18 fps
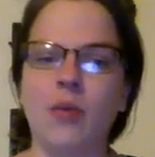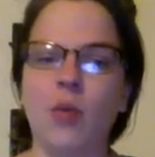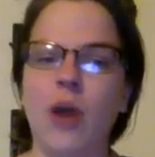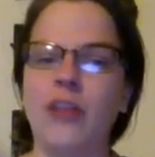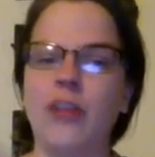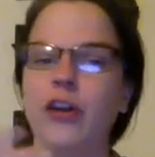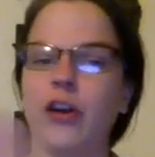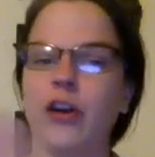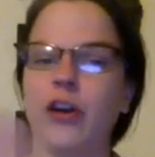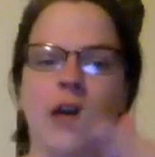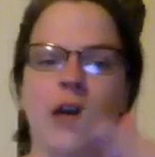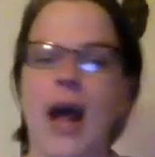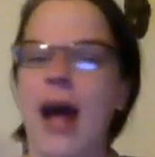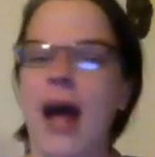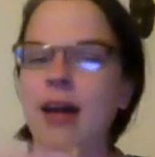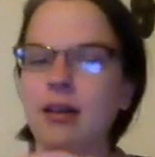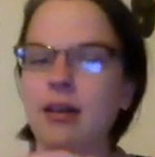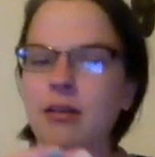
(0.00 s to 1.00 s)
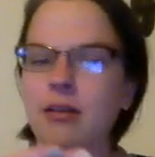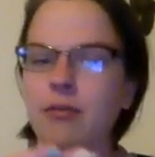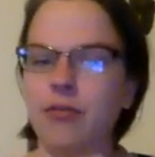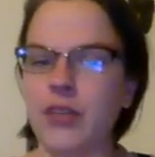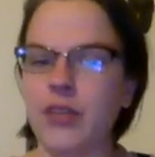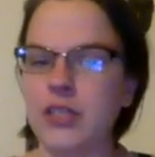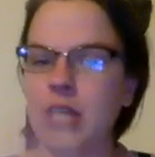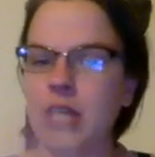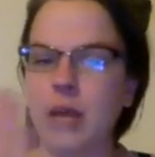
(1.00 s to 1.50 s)
whether or not
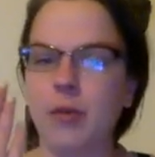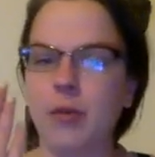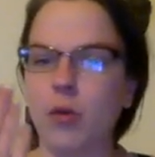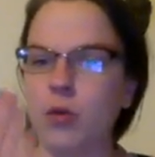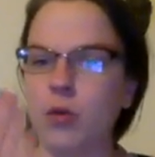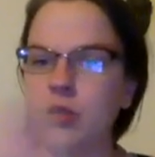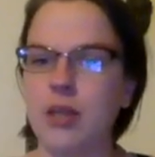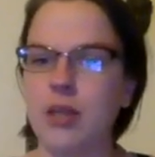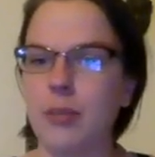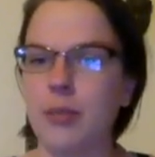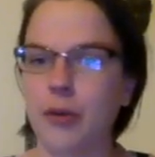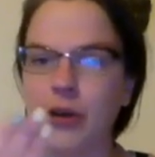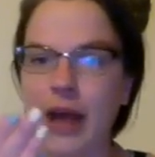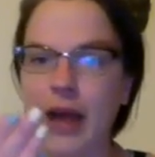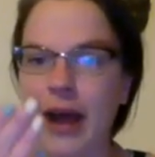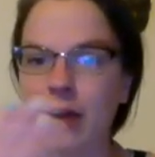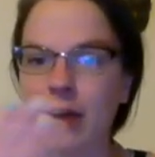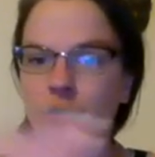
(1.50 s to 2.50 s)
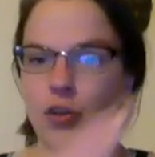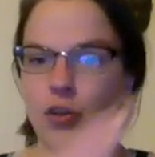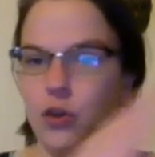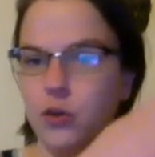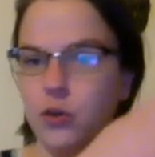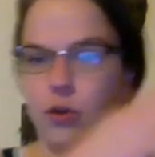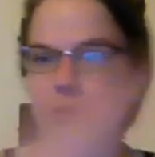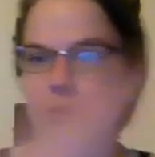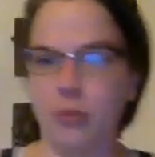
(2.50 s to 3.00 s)
the table was up or down,
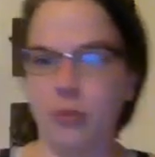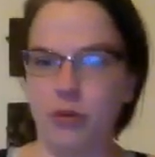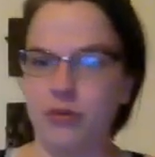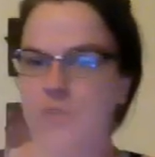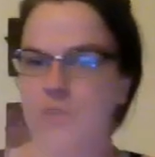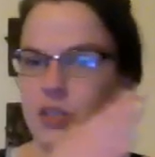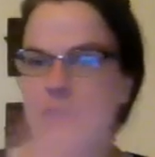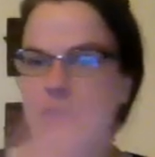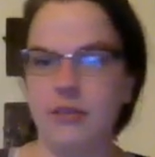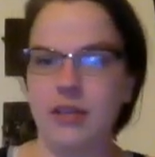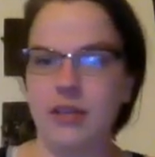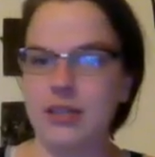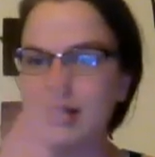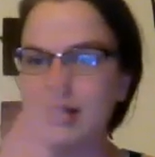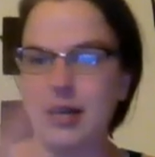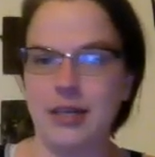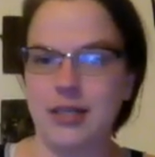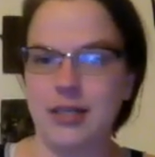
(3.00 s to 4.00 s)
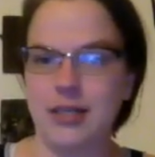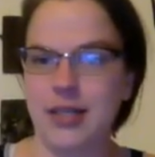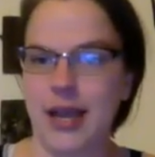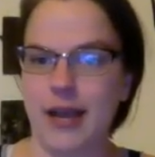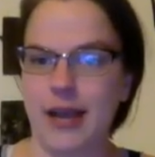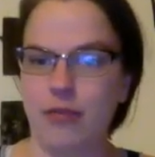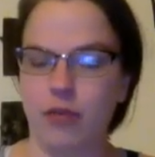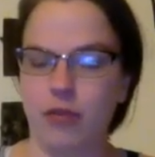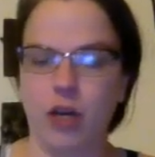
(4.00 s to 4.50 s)
you could move the TV side to
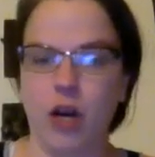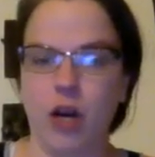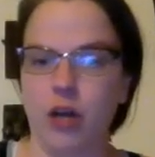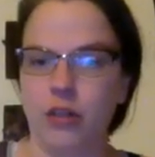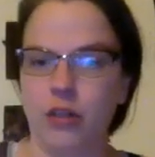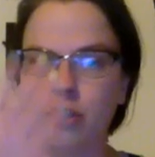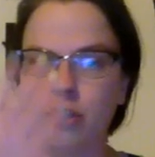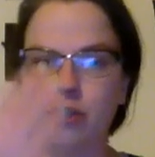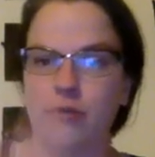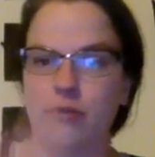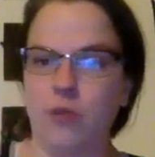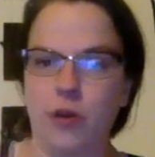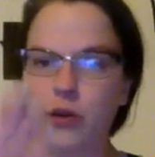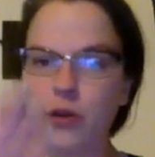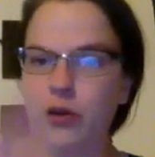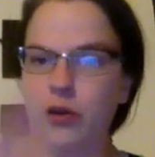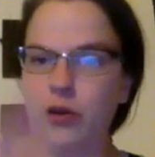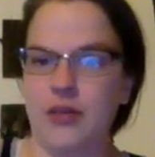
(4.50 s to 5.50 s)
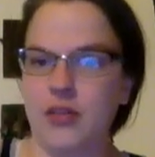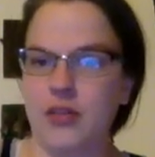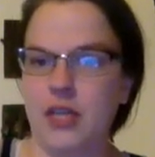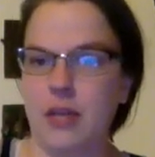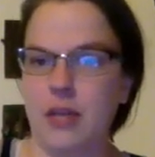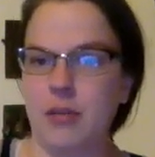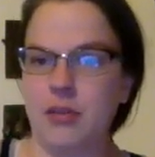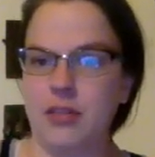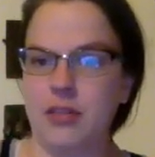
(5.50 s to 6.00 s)
side regardless of whether or not the
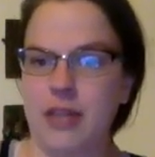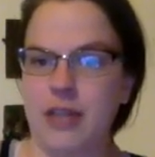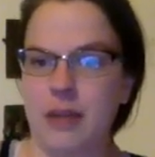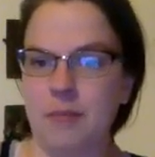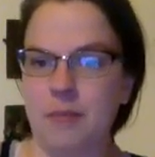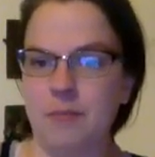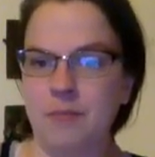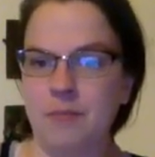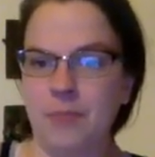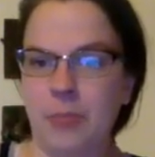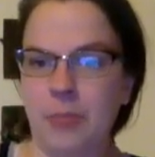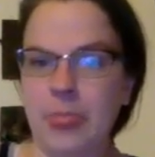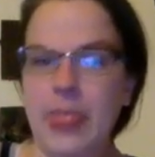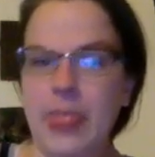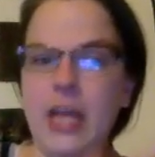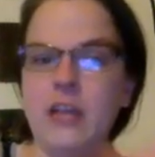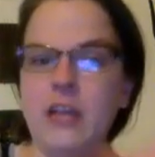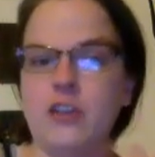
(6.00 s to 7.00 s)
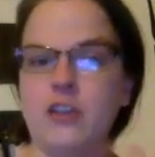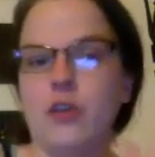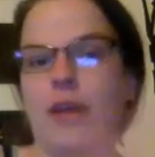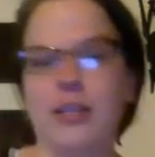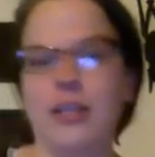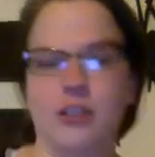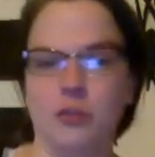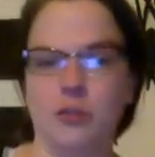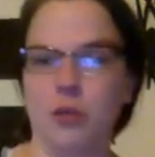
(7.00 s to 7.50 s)
table is down. So
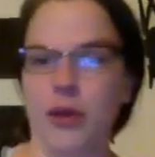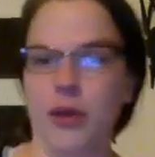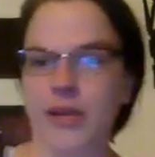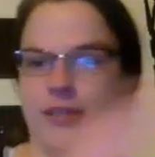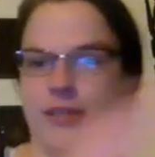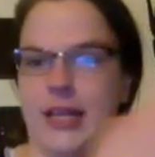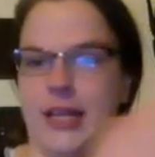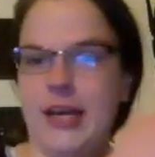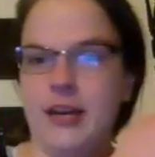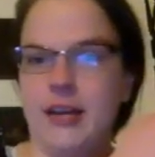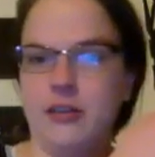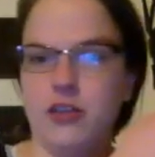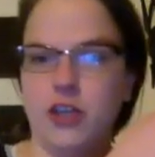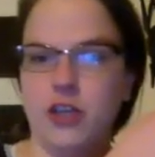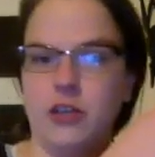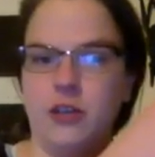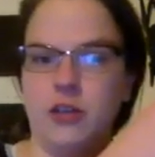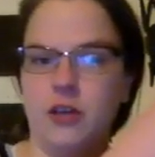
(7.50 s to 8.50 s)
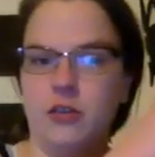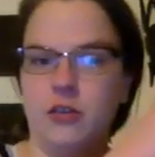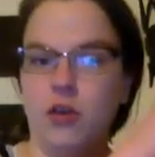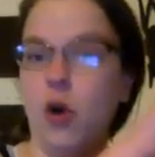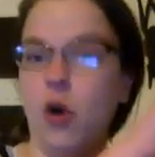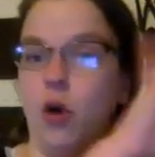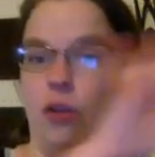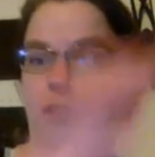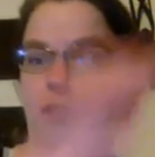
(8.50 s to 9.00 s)
that's the point, is that it should, the
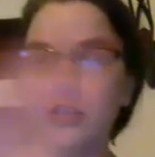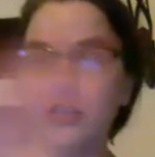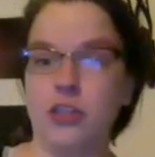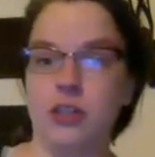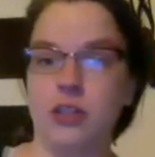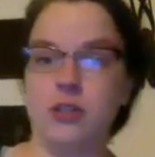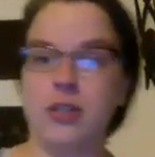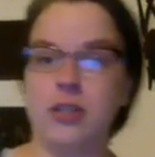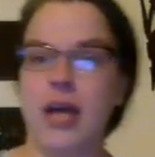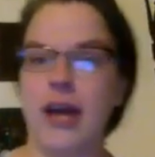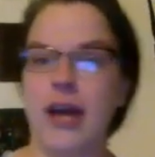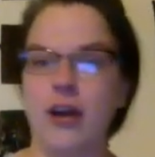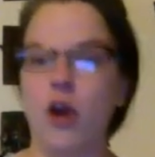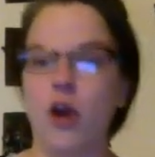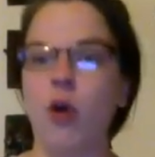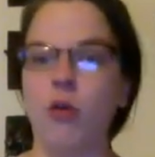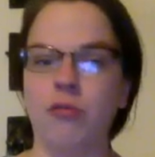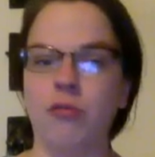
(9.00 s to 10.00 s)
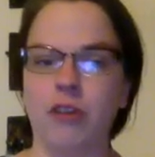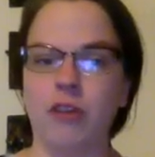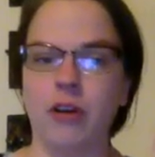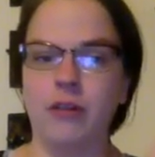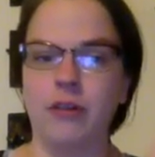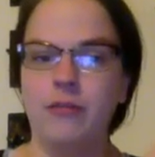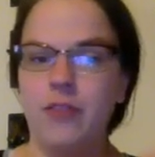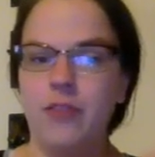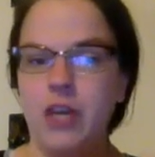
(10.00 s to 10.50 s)
whole thing should slide
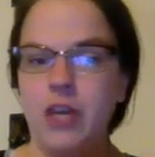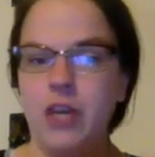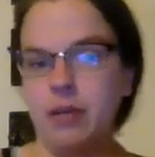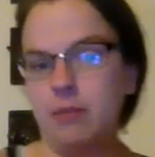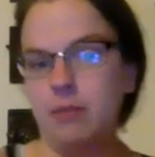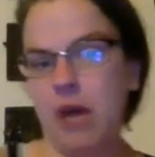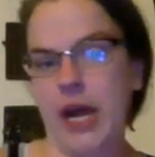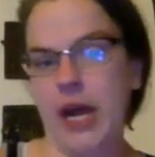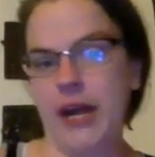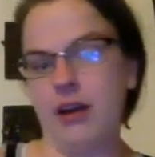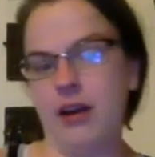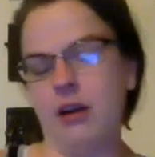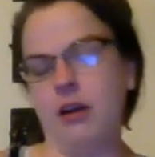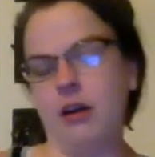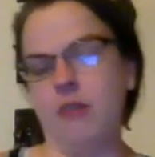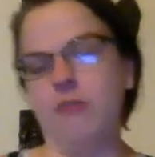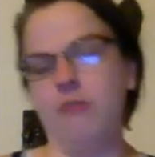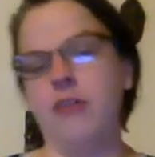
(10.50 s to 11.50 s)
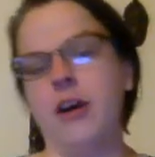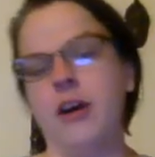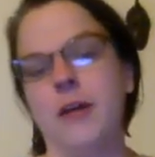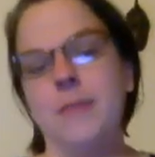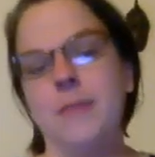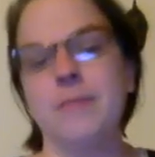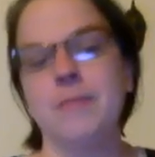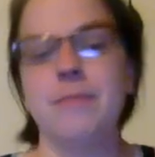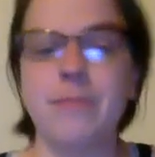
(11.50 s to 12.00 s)
over the height of
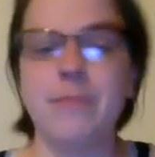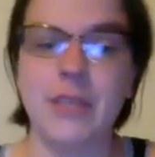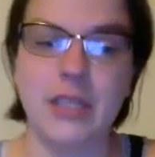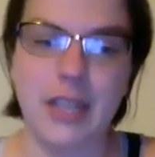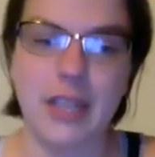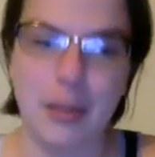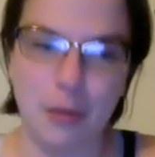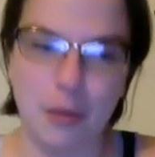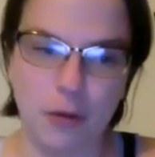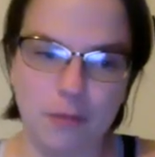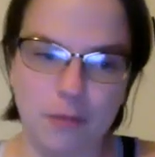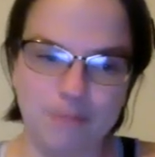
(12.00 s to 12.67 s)
the table.